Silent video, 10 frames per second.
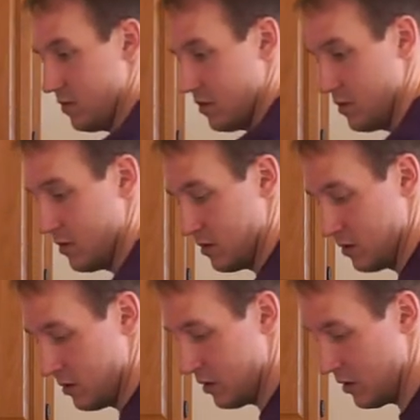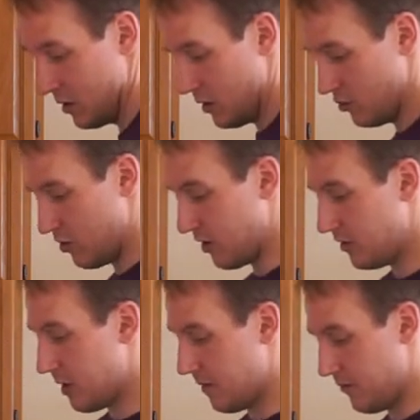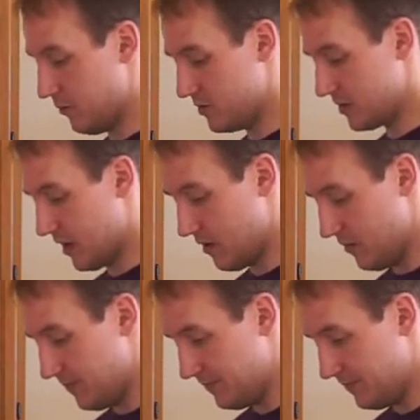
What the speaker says: on my food scale.